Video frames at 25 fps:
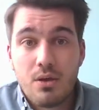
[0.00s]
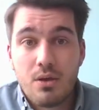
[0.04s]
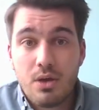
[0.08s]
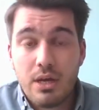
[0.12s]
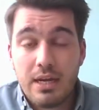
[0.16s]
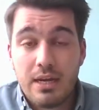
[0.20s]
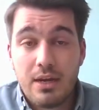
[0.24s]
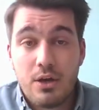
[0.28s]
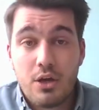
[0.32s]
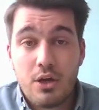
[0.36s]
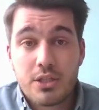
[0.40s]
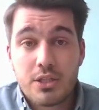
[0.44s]

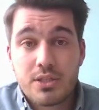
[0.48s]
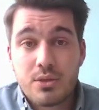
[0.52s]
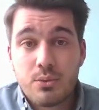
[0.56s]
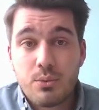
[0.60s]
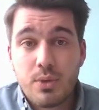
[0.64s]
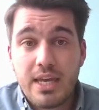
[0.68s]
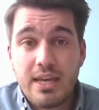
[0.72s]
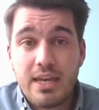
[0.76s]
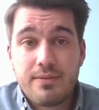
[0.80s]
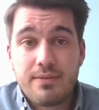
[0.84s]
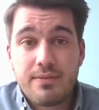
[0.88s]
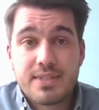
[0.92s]
And also
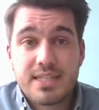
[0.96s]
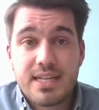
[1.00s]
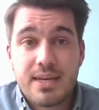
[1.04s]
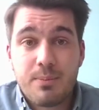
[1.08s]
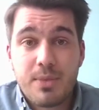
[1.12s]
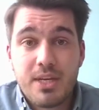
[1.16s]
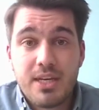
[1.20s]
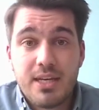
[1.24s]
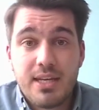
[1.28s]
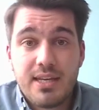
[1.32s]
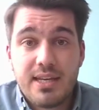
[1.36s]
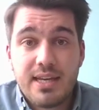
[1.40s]
we have
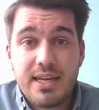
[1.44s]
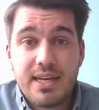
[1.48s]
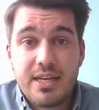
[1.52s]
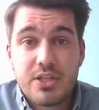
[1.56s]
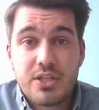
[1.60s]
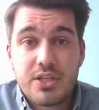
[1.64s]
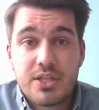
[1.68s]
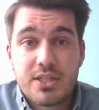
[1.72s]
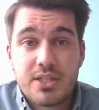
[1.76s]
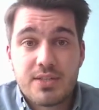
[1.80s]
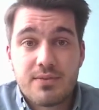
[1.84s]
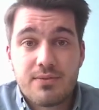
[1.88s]
some
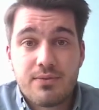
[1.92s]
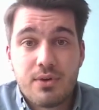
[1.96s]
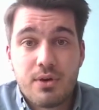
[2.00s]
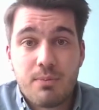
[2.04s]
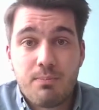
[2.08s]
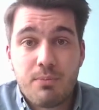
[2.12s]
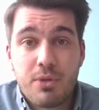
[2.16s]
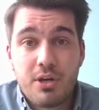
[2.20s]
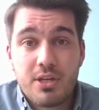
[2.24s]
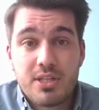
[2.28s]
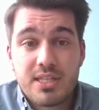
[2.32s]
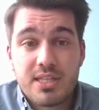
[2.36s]
indications
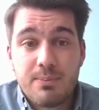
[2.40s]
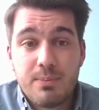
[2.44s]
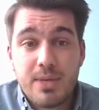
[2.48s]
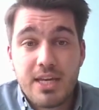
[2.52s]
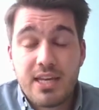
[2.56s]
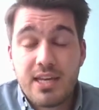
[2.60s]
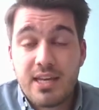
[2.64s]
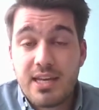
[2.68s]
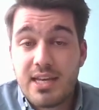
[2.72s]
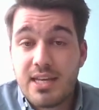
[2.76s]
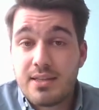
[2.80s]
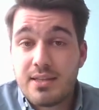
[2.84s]
for
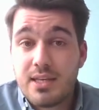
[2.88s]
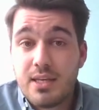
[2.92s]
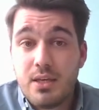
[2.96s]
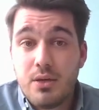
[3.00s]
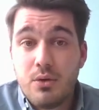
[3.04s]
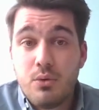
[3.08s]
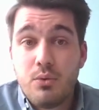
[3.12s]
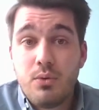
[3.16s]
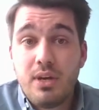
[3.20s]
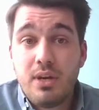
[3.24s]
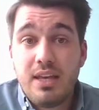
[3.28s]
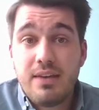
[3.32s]
policymaking at the
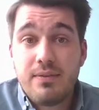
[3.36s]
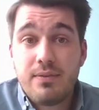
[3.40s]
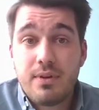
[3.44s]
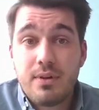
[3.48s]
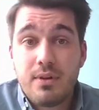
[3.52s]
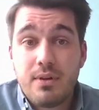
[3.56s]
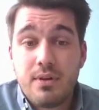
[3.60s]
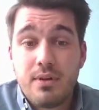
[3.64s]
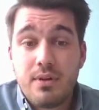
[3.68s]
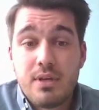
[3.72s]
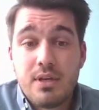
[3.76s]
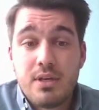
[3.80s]
EU
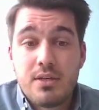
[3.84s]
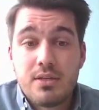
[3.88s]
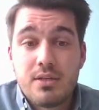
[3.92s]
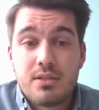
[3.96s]
level.